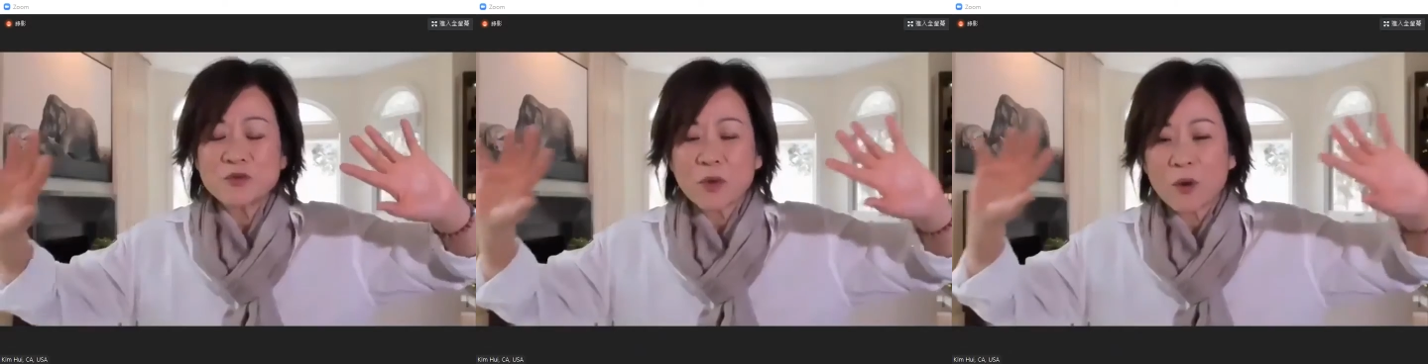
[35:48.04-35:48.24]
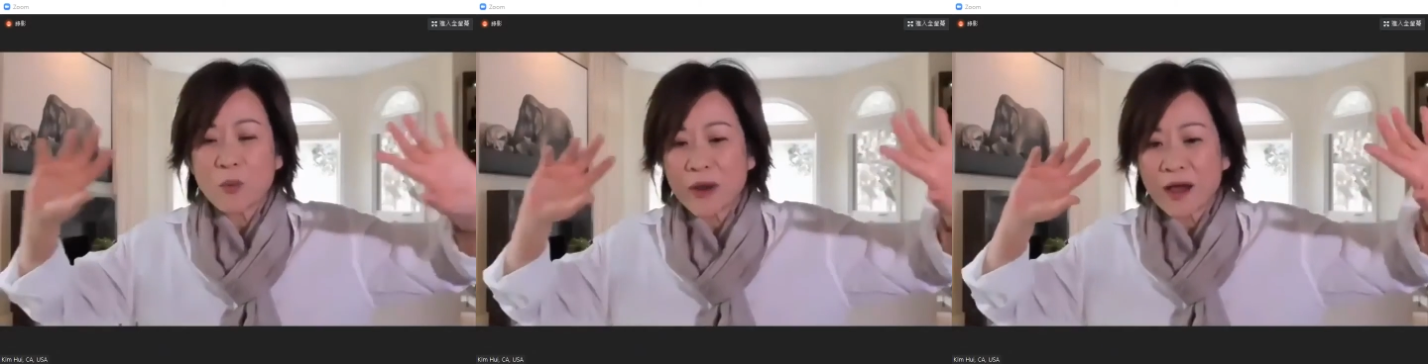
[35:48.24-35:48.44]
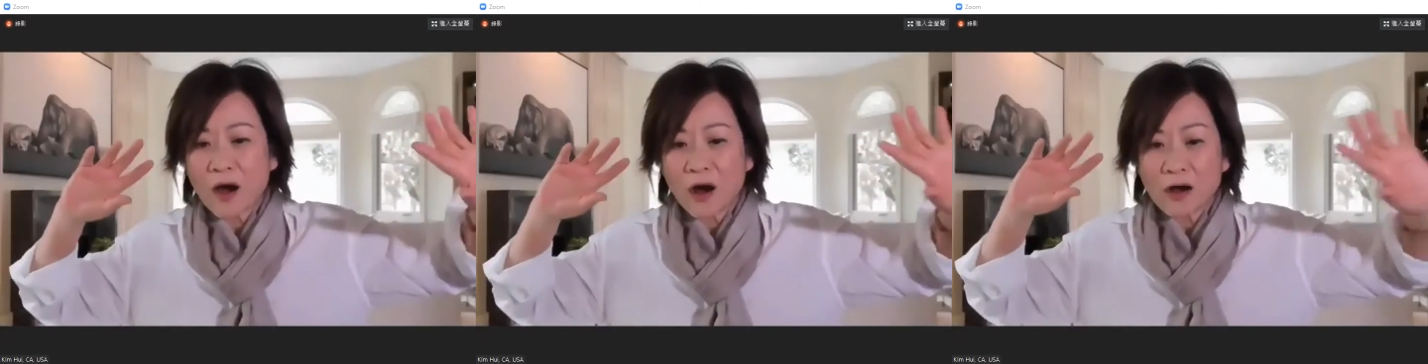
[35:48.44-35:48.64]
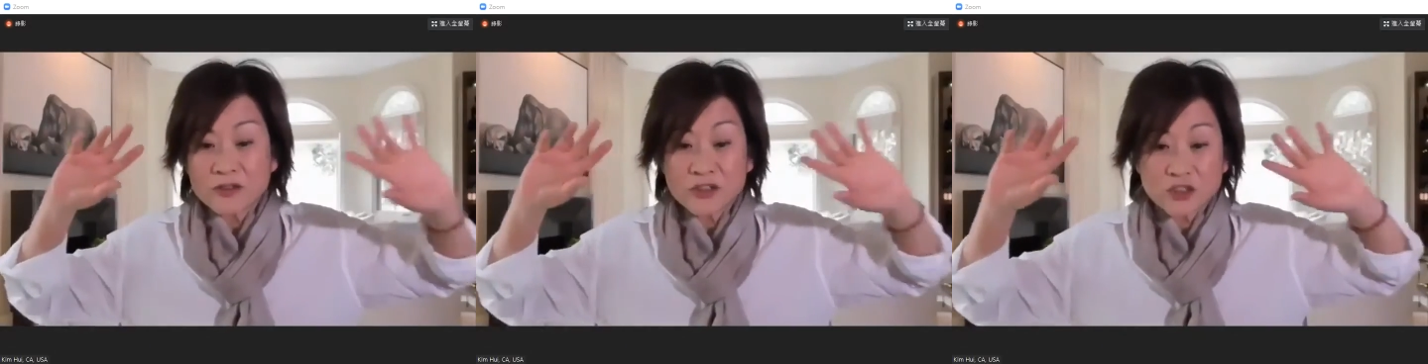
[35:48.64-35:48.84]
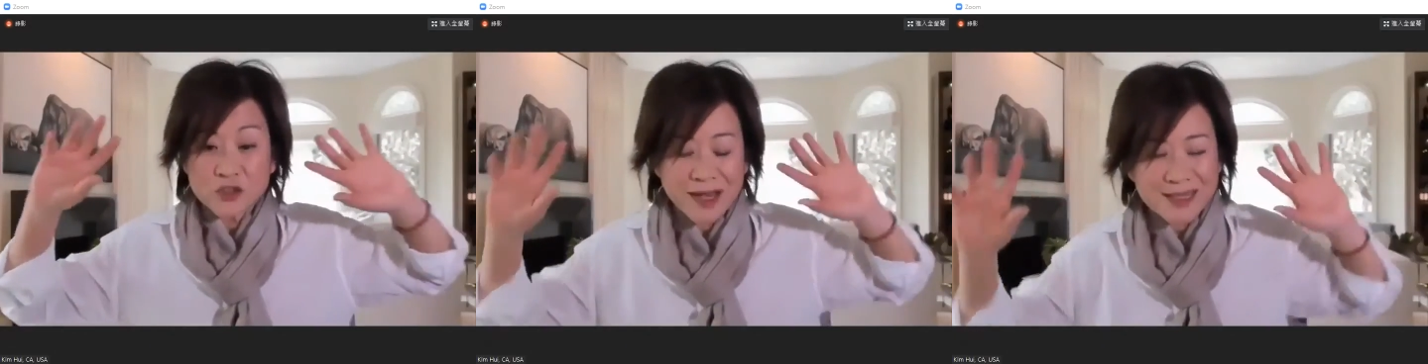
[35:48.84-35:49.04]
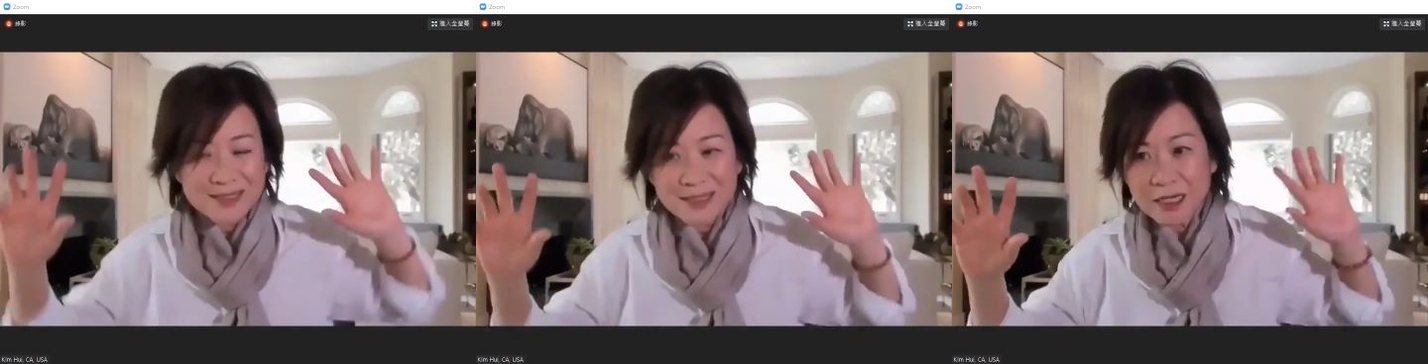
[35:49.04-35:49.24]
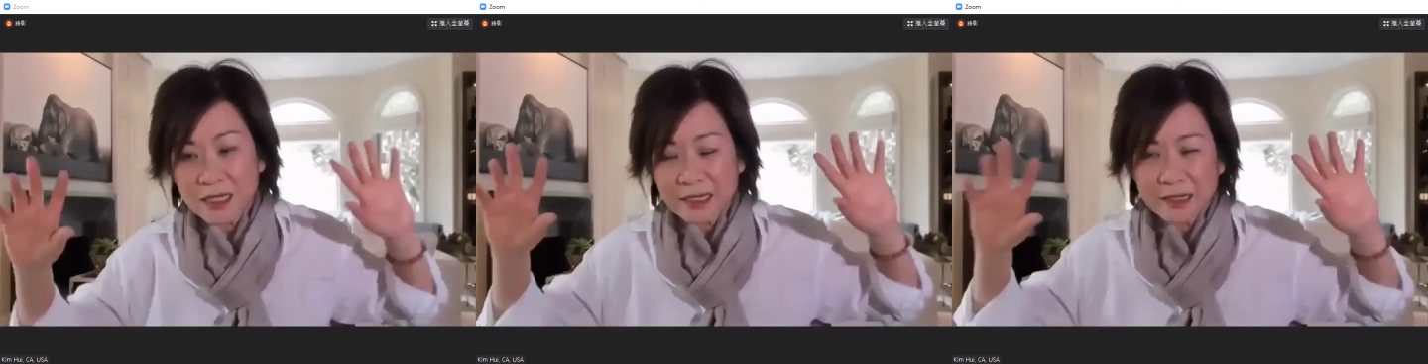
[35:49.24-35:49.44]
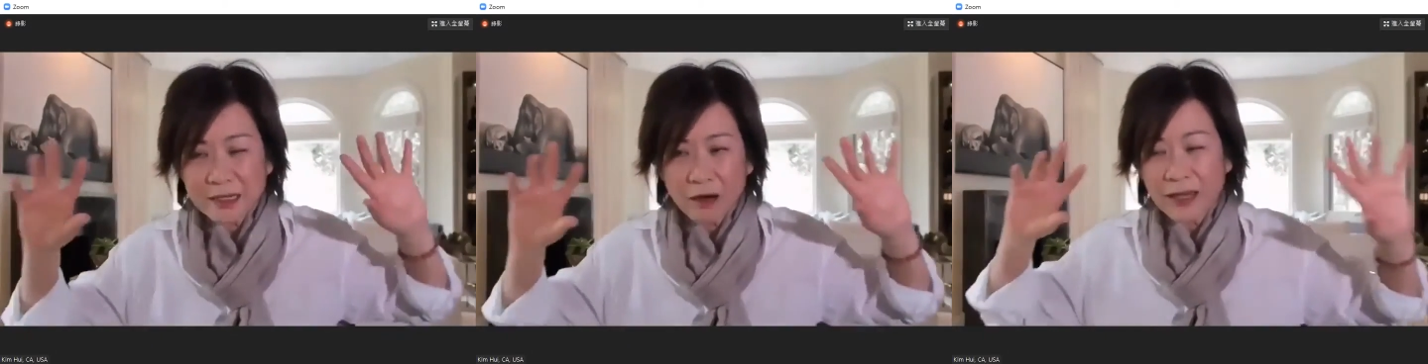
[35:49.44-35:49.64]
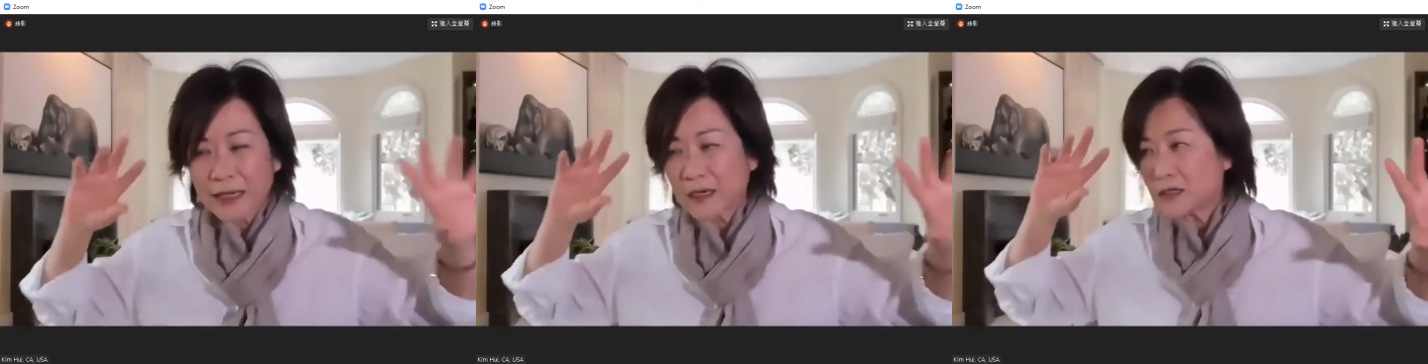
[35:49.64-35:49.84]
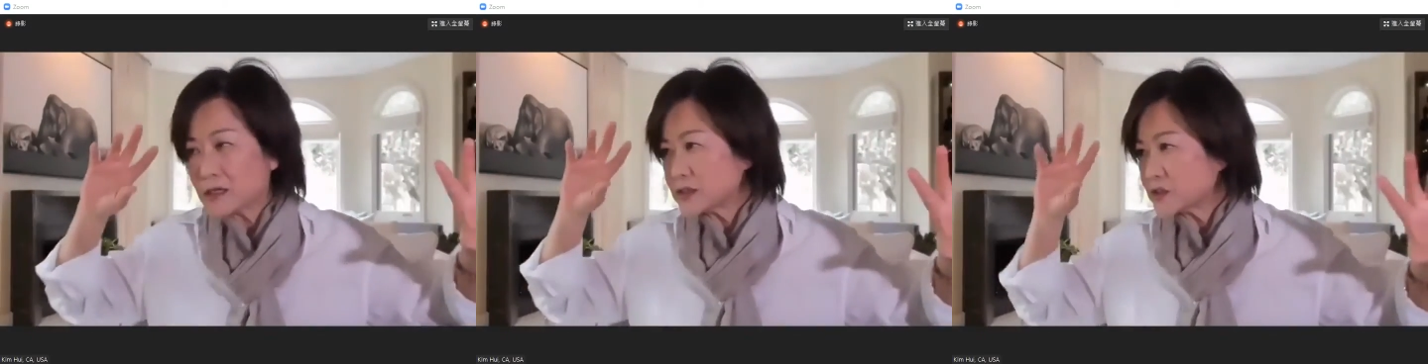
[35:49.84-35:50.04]
when we're all stressed, like
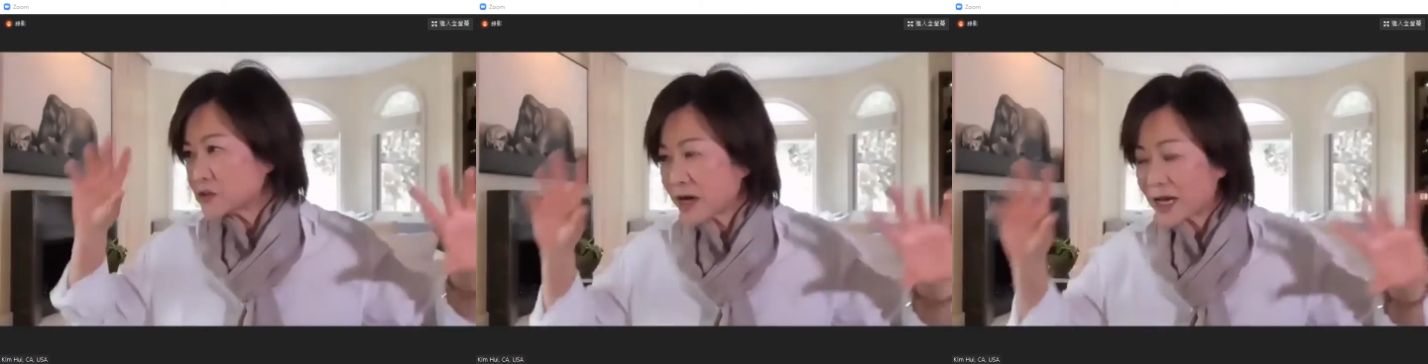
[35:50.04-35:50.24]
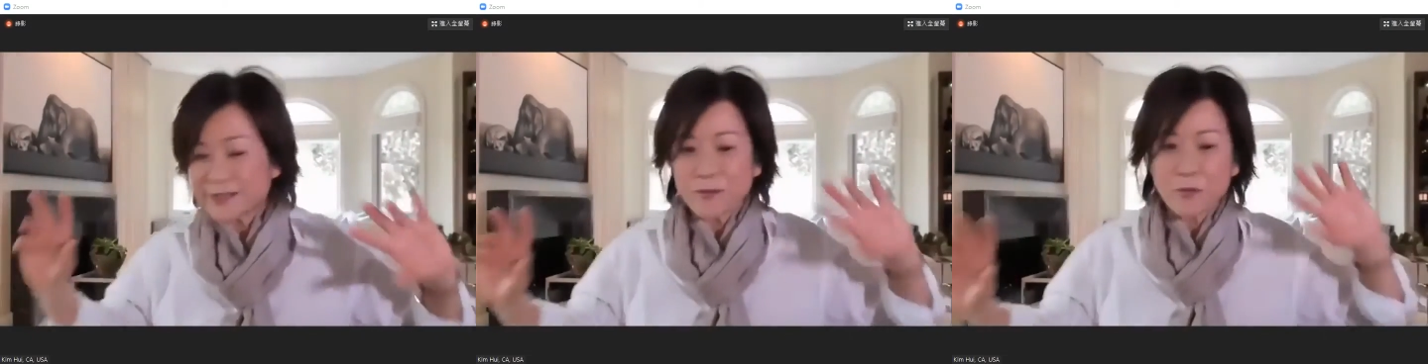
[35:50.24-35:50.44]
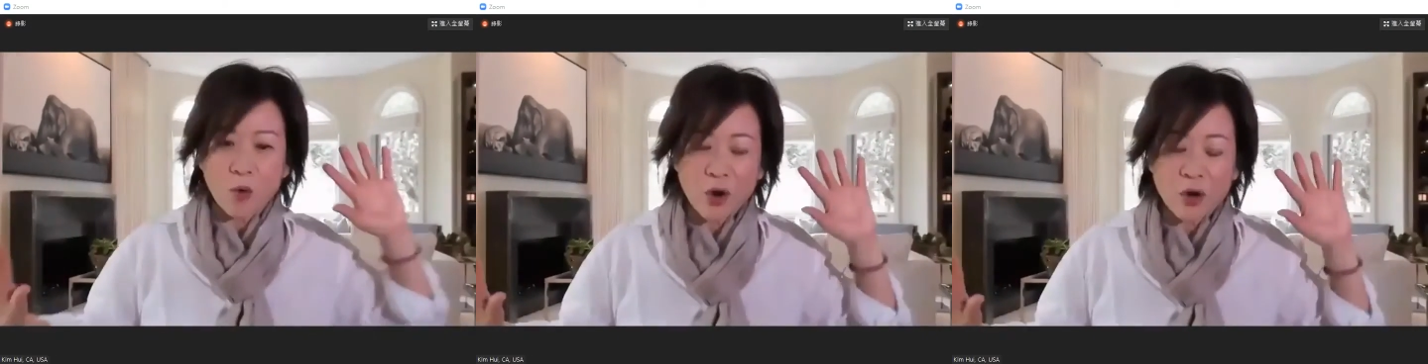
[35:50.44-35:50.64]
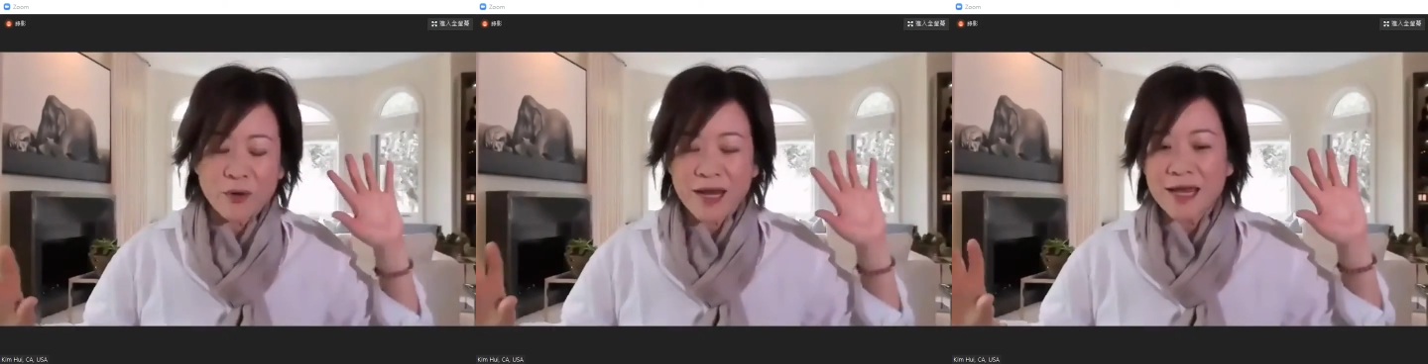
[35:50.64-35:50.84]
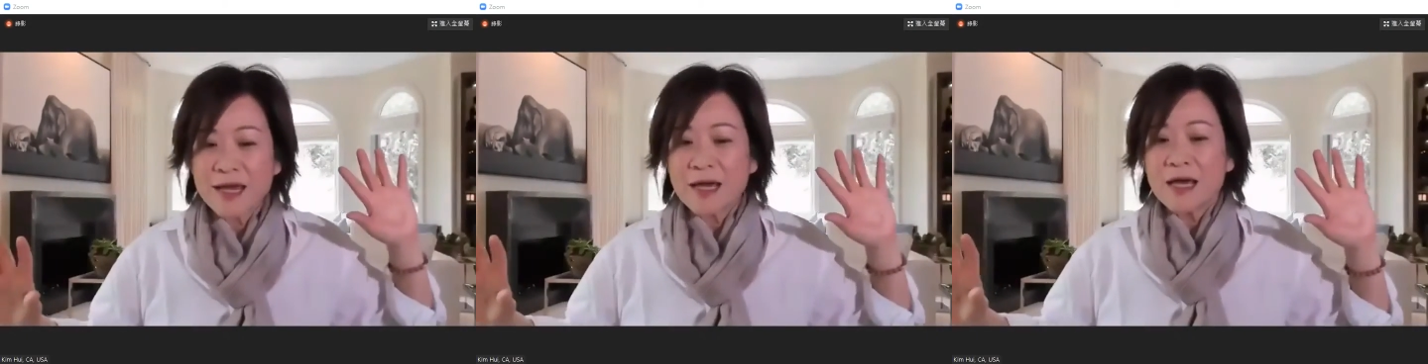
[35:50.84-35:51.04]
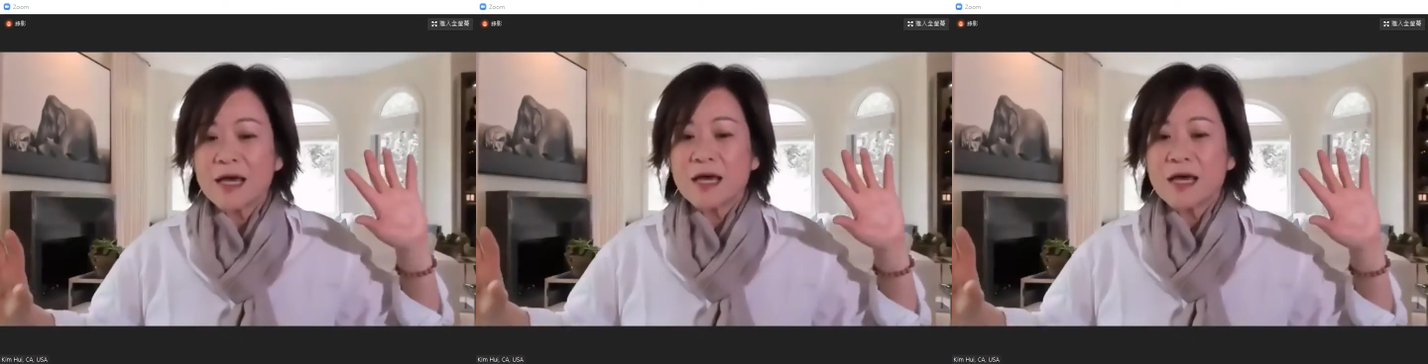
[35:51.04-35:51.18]
stress and worry,